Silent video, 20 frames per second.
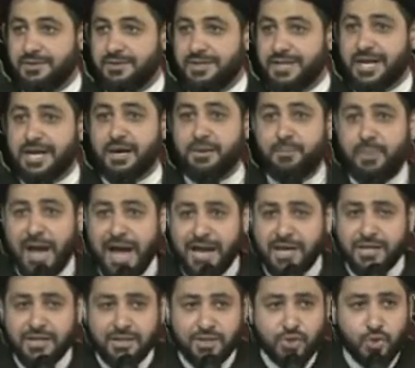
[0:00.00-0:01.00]
The
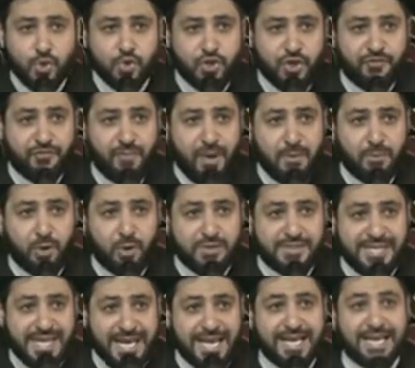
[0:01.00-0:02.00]
companion, the soldier of Muhammad
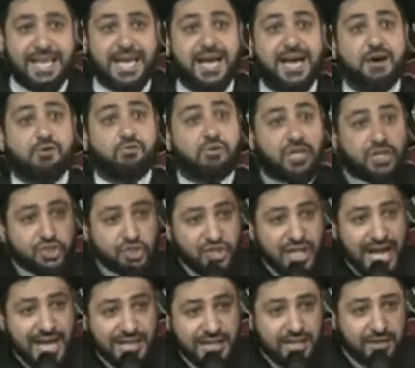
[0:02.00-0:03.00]
Hussein, reached
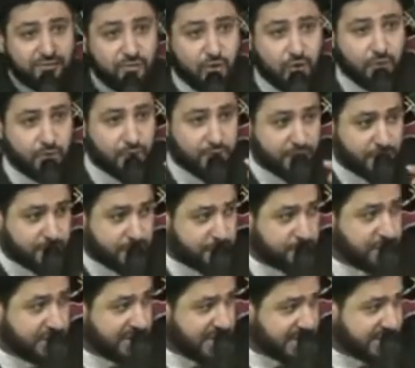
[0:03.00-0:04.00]
that level
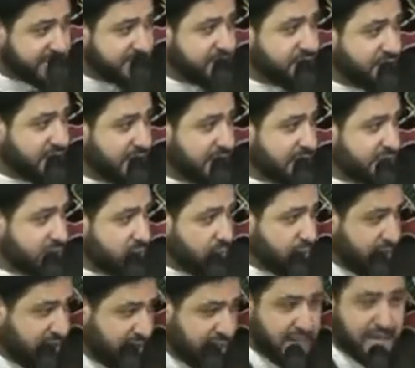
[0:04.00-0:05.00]
through this dunya. So
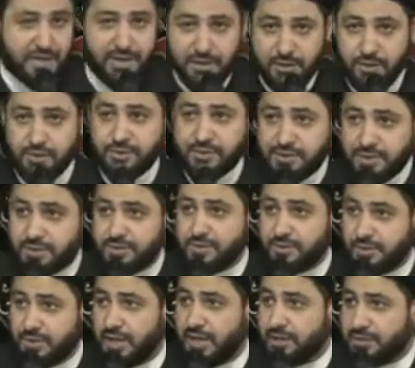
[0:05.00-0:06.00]
we can use this
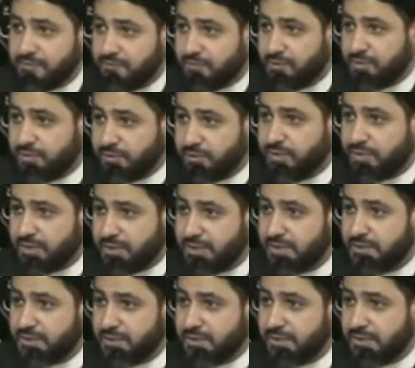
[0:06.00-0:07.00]
dunya for the
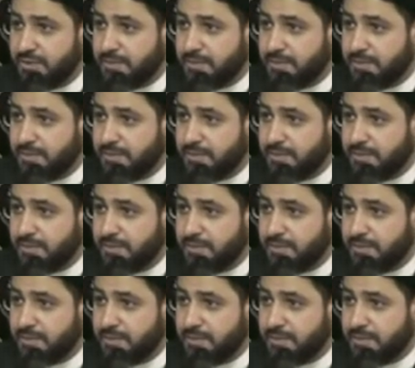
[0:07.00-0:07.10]
goodness.